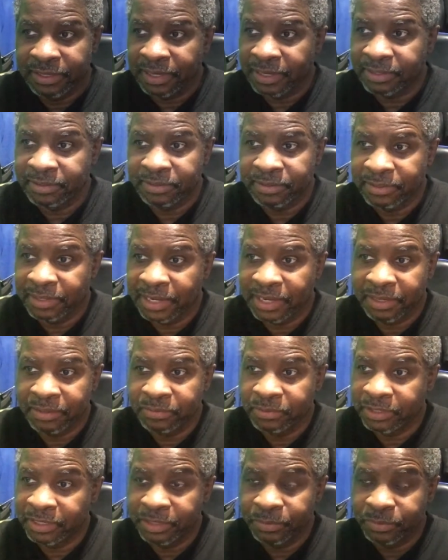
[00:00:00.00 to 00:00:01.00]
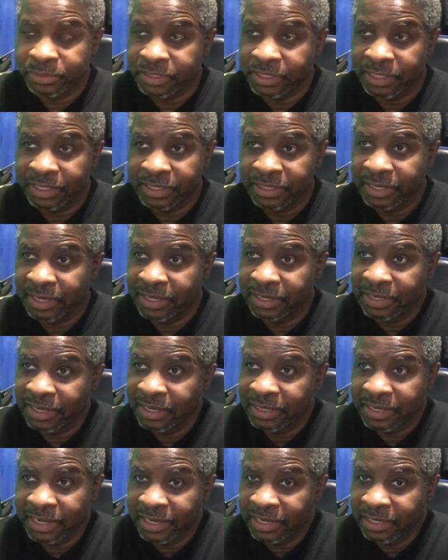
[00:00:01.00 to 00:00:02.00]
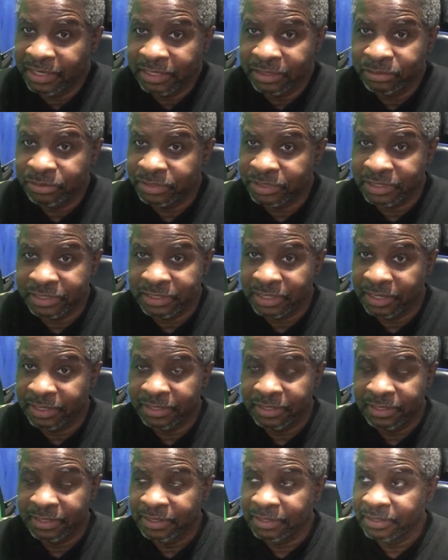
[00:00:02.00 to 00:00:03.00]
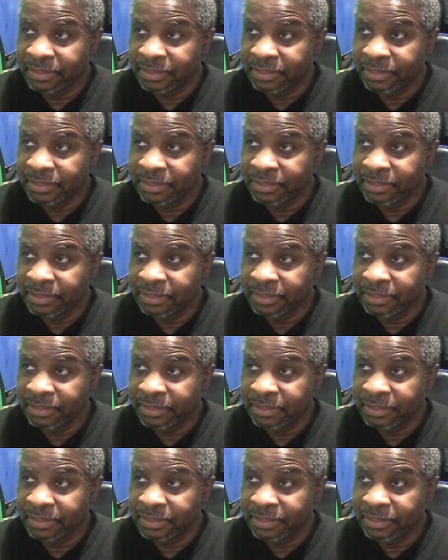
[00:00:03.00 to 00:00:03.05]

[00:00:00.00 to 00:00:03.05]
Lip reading: I don't know what he was thinking, that he could lose his son.